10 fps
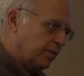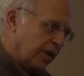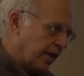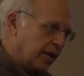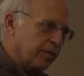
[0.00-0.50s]

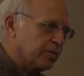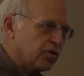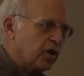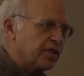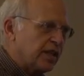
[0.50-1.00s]
in a
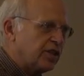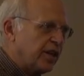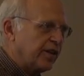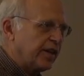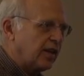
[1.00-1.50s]
soils
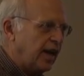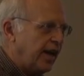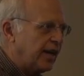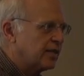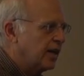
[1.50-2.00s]
engineering
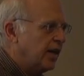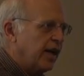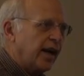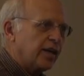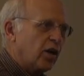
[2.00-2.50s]
class.
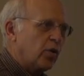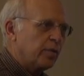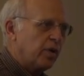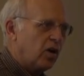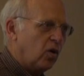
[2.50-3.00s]
And lo
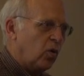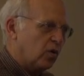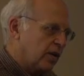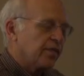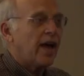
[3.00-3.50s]
and
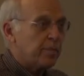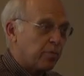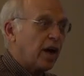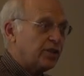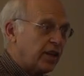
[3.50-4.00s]
behold, that
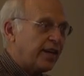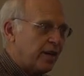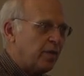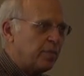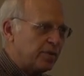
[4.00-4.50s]
project
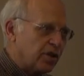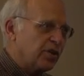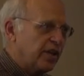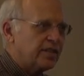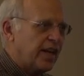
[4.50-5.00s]
came up as a
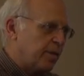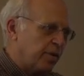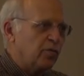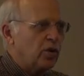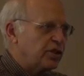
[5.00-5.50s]
good
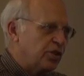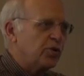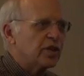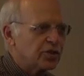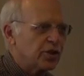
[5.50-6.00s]
example of what to
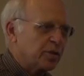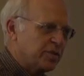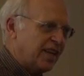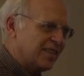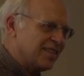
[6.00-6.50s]
do in a
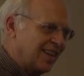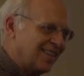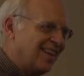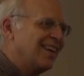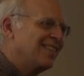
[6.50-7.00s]
circumstance
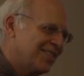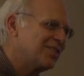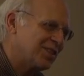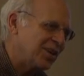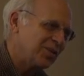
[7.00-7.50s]
like that.
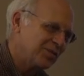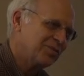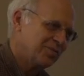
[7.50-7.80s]
So.